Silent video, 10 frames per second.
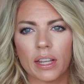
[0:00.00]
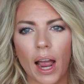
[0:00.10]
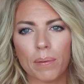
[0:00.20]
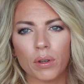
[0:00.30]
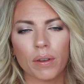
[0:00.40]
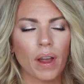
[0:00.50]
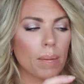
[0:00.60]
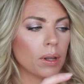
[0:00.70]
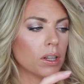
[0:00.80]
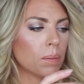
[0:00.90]
It's absolutely
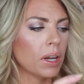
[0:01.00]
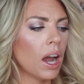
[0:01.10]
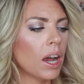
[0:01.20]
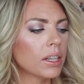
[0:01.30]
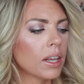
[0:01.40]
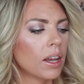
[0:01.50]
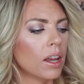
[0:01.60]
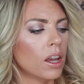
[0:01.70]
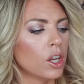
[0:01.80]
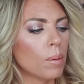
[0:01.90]
fabulous because
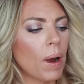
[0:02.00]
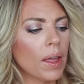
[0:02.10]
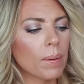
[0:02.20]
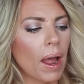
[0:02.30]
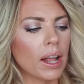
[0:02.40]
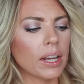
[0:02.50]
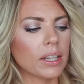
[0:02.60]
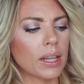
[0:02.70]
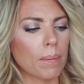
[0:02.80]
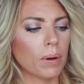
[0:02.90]
you buy the
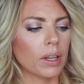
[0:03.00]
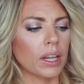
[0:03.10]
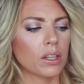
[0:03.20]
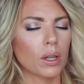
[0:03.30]
palette separately.